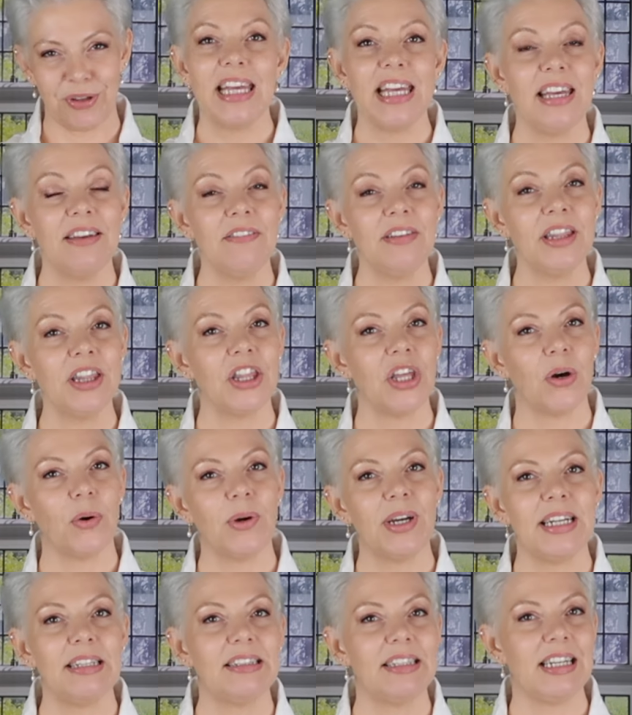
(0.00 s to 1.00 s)
Even though
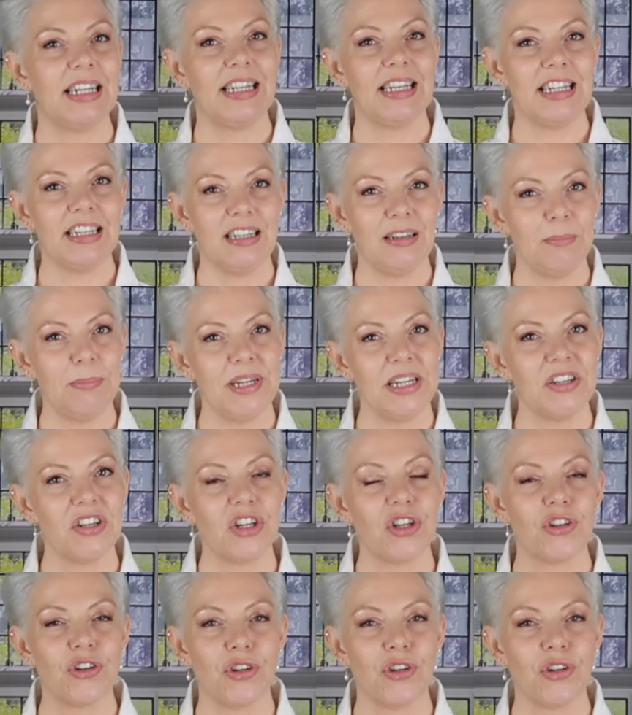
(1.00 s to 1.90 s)
it's a little bit